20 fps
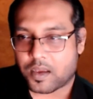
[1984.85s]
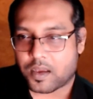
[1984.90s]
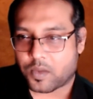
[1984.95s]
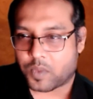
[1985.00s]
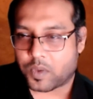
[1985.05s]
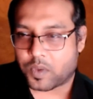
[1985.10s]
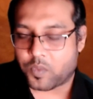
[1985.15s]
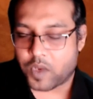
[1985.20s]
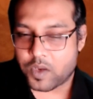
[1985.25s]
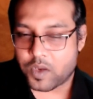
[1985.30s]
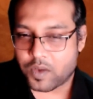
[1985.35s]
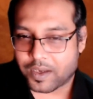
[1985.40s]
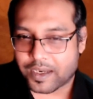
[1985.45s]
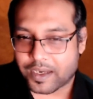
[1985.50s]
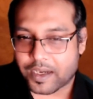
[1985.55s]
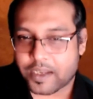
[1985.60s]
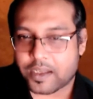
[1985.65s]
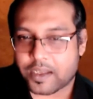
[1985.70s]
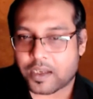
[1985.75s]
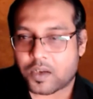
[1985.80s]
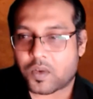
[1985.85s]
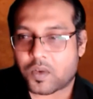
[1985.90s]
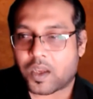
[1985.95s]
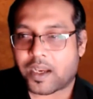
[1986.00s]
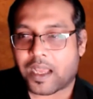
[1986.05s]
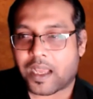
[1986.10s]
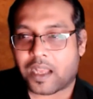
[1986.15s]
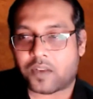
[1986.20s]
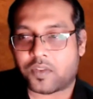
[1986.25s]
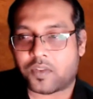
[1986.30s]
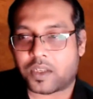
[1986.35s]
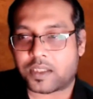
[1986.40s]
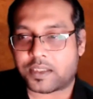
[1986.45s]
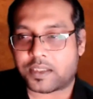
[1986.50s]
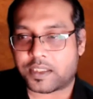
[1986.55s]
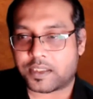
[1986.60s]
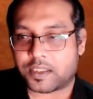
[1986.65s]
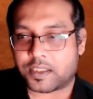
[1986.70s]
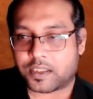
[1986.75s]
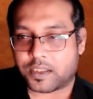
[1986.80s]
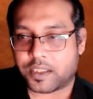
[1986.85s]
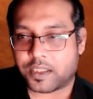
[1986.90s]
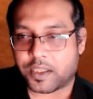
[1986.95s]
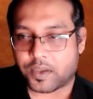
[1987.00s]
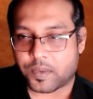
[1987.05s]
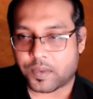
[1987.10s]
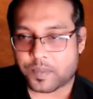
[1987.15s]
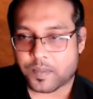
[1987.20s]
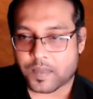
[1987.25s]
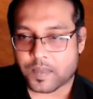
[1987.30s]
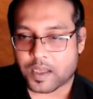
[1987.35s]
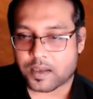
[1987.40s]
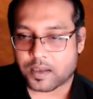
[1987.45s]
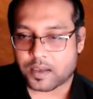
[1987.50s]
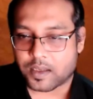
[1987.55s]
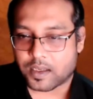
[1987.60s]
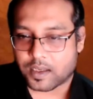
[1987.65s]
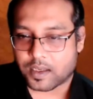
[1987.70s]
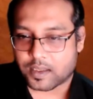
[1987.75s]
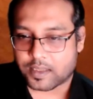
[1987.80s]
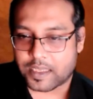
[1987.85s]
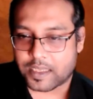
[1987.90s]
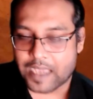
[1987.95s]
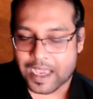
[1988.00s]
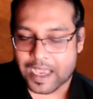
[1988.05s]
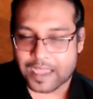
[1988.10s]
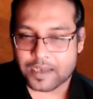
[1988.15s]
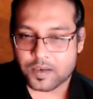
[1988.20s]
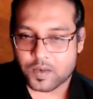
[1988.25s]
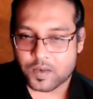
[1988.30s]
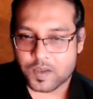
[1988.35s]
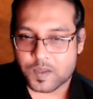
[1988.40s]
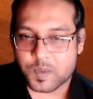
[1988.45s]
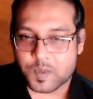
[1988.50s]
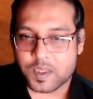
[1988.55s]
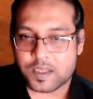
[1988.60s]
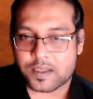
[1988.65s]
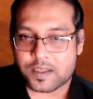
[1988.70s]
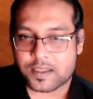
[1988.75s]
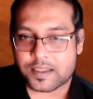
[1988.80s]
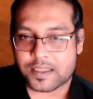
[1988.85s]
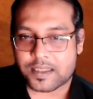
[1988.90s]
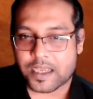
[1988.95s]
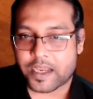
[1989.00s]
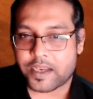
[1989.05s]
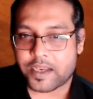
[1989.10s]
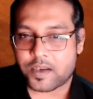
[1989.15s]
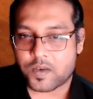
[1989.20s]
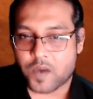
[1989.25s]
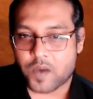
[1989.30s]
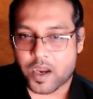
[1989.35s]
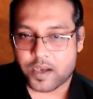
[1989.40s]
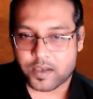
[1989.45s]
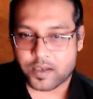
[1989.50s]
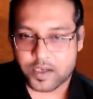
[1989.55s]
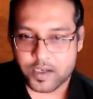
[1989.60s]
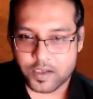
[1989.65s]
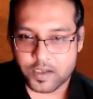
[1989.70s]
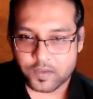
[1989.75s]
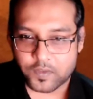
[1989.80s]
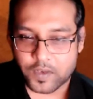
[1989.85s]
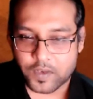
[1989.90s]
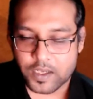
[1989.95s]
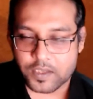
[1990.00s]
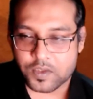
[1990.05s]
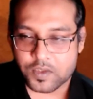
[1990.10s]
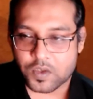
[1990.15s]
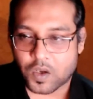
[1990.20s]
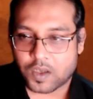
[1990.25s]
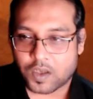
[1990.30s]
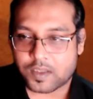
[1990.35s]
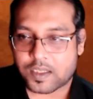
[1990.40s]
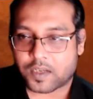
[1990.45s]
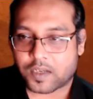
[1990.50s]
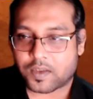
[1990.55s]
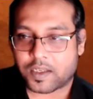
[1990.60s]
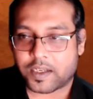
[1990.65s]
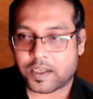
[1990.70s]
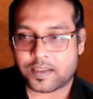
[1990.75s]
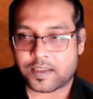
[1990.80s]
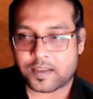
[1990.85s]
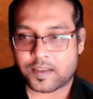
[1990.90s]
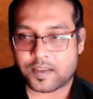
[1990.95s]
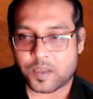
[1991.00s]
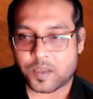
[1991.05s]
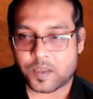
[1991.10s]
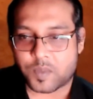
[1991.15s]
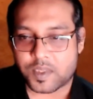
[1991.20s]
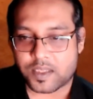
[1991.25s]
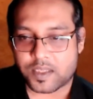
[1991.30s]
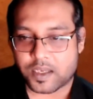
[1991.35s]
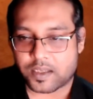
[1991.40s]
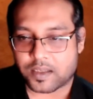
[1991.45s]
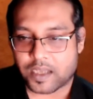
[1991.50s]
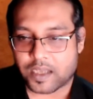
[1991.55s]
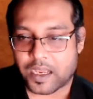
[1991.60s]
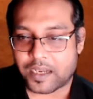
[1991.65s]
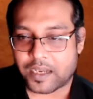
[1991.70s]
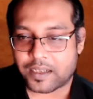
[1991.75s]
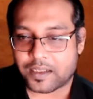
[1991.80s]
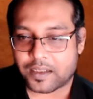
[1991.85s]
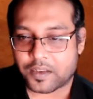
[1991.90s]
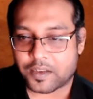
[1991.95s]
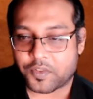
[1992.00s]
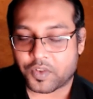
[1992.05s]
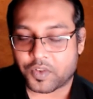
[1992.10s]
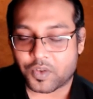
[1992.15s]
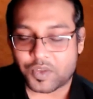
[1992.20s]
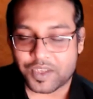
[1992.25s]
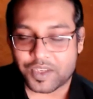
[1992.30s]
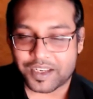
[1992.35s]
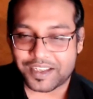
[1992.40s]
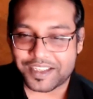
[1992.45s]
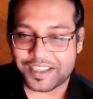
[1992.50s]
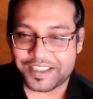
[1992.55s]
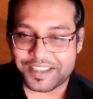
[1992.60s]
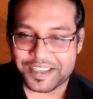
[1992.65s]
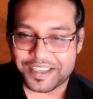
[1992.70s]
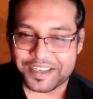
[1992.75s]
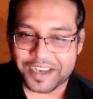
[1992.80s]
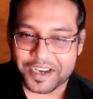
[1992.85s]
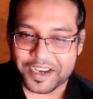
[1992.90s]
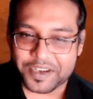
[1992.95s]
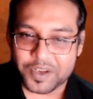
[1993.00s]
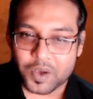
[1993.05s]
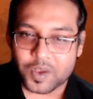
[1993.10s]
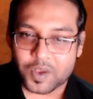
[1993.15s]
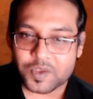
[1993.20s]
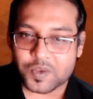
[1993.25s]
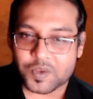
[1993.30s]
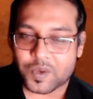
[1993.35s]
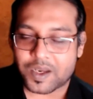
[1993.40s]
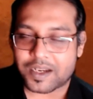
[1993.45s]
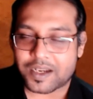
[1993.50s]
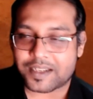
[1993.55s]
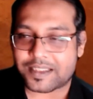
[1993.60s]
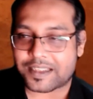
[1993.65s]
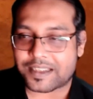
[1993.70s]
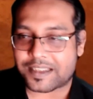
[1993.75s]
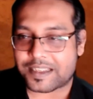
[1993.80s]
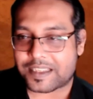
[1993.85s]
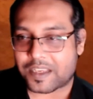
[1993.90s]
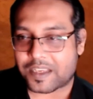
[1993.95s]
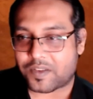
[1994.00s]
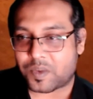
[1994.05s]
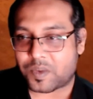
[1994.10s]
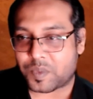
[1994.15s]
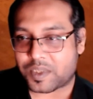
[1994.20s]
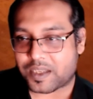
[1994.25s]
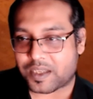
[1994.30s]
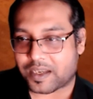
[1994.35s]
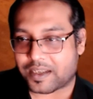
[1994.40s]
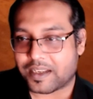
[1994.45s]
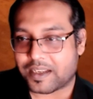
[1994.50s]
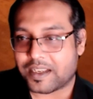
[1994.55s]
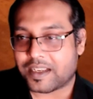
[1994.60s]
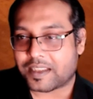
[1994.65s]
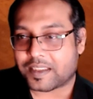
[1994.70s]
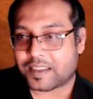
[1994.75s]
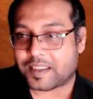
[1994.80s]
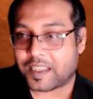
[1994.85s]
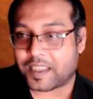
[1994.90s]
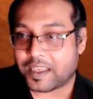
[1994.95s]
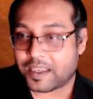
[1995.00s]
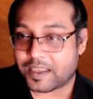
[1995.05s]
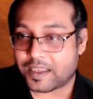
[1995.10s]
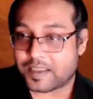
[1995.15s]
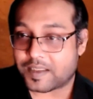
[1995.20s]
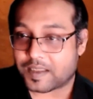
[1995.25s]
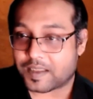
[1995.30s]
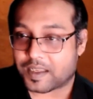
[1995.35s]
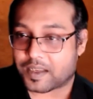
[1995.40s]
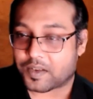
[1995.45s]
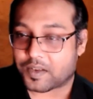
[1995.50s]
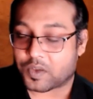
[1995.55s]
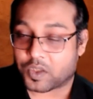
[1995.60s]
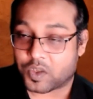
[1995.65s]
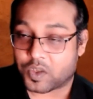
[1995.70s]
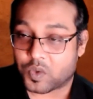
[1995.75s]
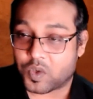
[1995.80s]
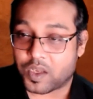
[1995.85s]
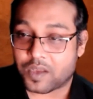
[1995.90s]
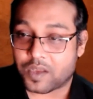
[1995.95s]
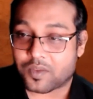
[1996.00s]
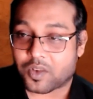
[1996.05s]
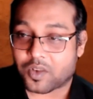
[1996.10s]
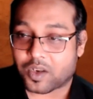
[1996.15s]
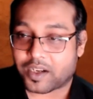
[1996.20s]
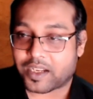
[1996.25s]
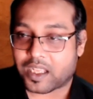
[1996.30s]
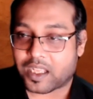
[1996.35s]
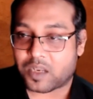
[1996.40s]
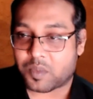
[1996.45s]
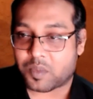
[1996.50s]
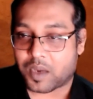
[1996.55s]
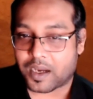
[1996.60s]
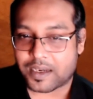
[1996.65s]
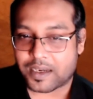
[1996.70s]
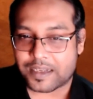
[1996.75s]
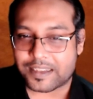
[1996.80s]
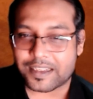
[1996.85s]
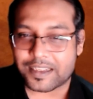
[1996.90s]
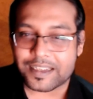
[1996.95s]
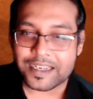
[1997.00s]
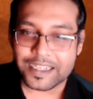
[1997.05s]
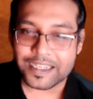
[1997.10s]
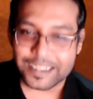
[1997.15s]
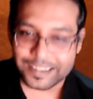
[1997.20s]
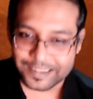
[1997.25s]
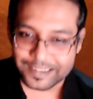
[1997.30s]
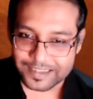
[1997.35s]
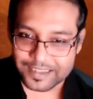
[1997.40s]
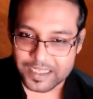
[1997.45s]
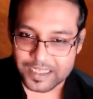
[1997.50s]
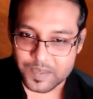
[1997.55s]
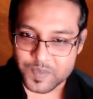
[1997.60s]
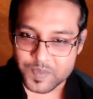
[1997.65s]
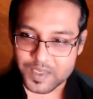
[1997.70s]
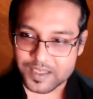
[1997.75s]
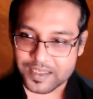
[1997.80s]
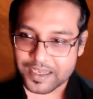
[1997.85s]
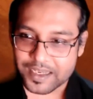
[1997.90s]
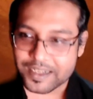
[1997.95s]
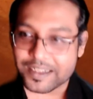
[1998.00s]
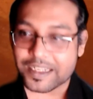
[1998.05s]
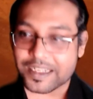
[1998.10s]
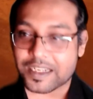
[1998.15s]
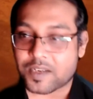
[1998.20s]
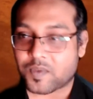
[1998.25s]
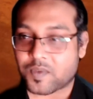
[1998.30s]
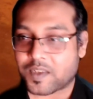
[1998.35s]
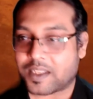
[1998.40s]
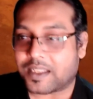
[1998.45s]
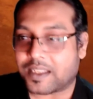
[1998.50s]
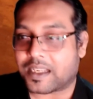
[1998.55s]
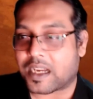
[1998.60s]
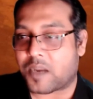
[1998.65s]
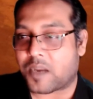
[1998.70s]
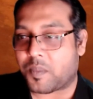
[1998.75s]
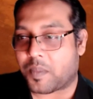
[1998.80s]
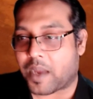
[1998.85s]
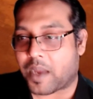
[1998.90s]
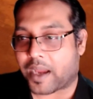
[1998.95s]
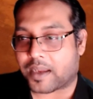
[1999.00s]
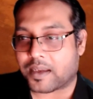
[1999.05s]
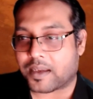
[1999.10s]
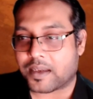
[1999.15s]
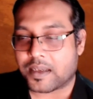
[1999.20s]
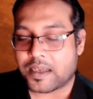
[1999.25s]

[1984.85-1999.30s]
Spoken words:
But when you're getting into an Alpha 330, the algo has been designed to identify stocks that will hit the 3%. And if you really see right now, also you're at 67%. The thing is, during volatile markets, it'll hit the 3%, it will come back.